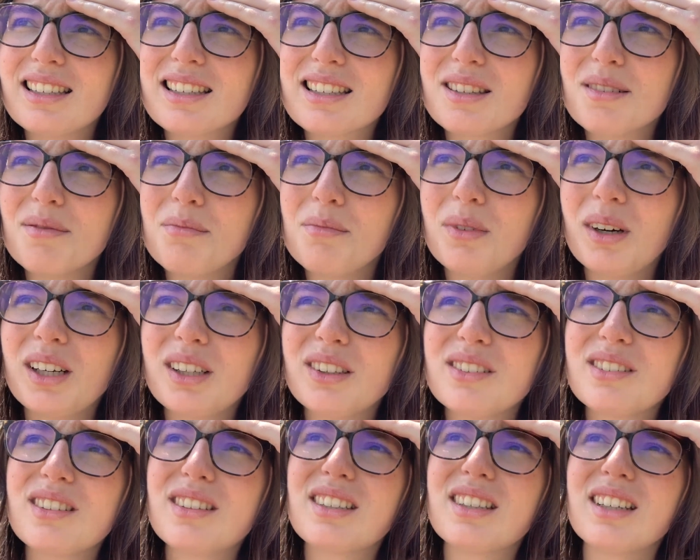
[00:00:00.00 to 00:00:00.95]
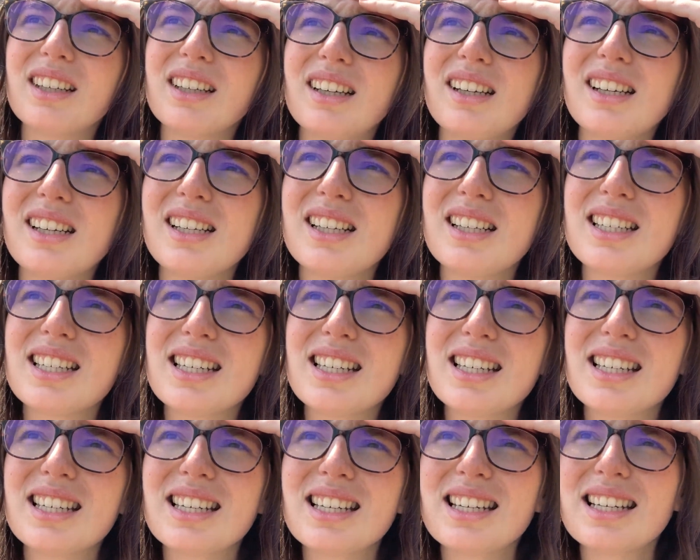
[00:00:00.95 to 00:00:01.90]
Mount
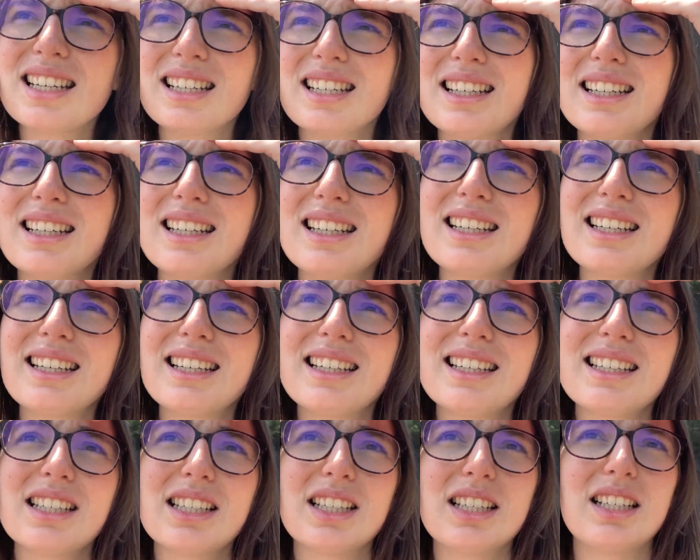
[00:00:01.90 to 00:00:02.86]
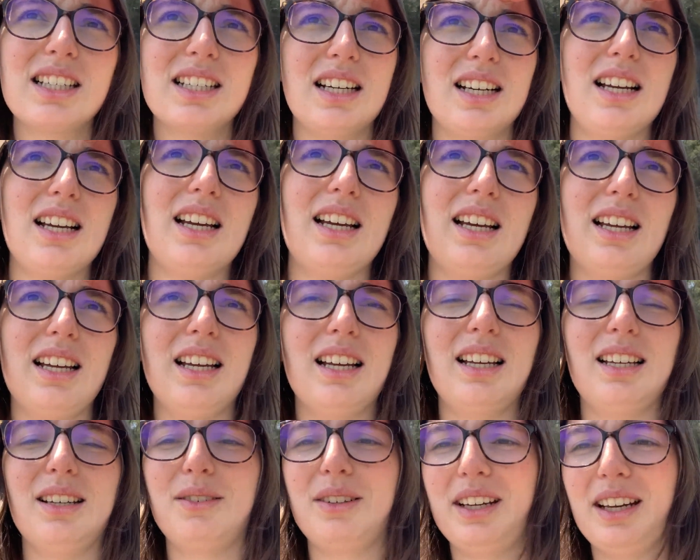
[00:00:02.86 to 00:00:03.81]
Shila.
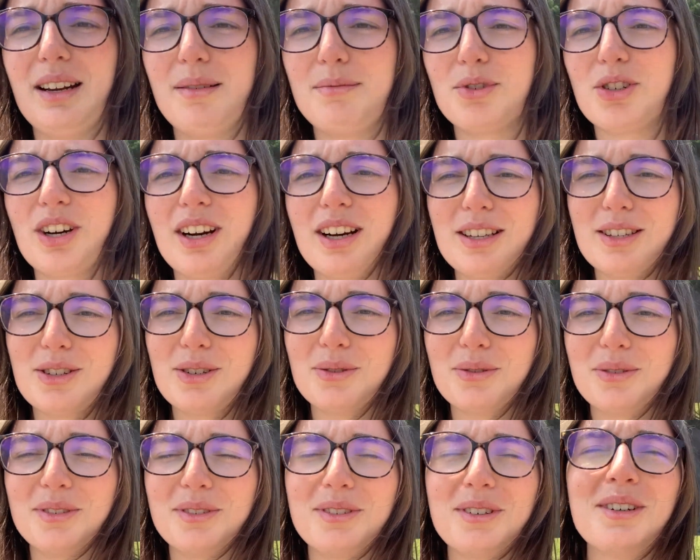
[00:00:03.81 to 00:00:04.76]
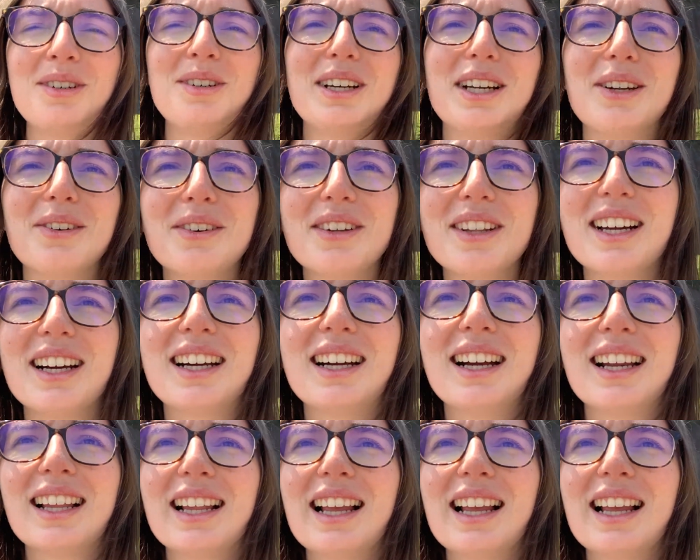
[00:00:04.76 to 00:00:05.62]
Wait, I'm trying to read over there.